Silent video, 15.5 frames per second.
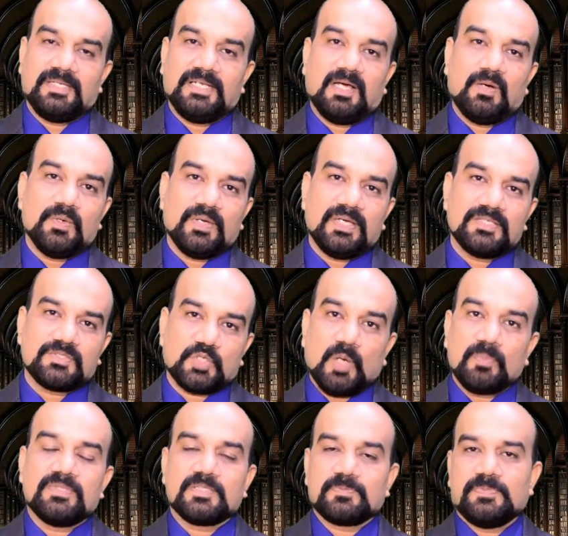how do I
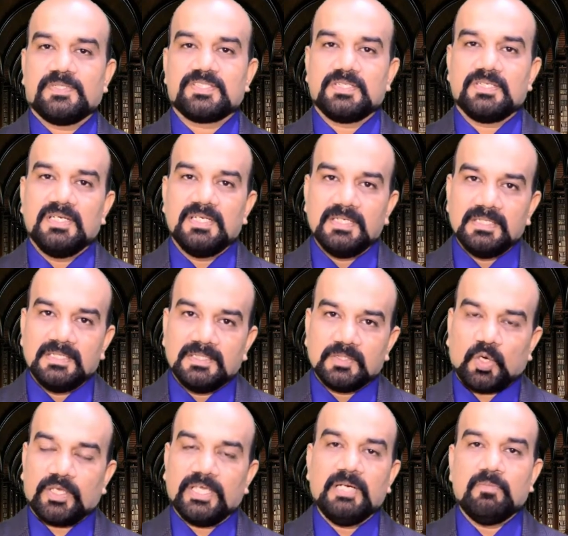stop this person
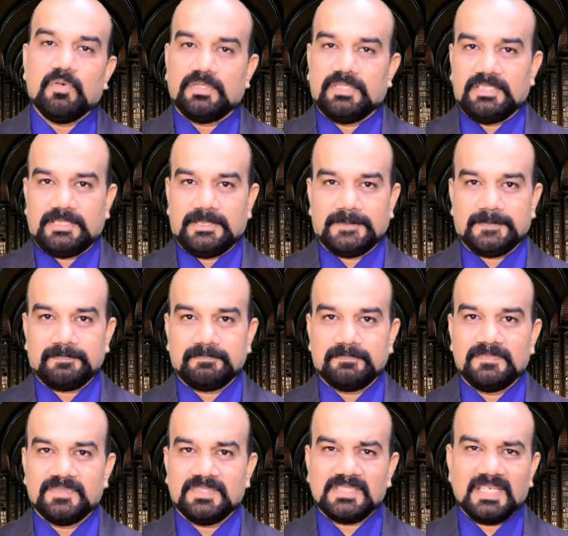talking about it?
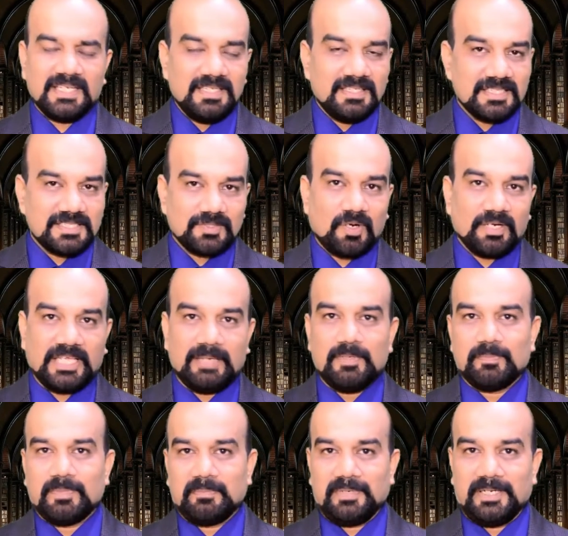Suddenly this thought came
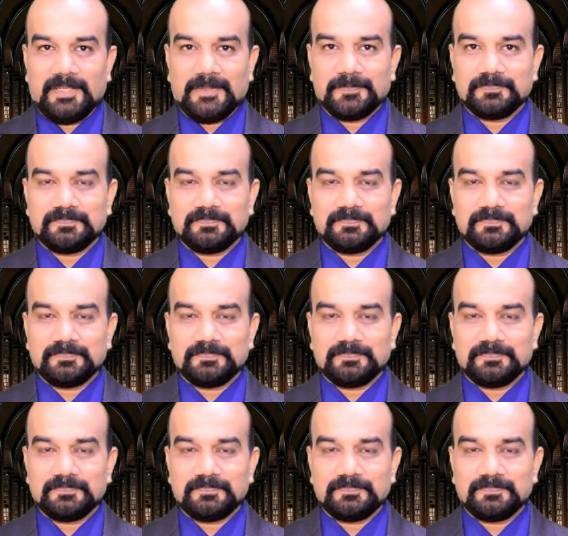in my mind.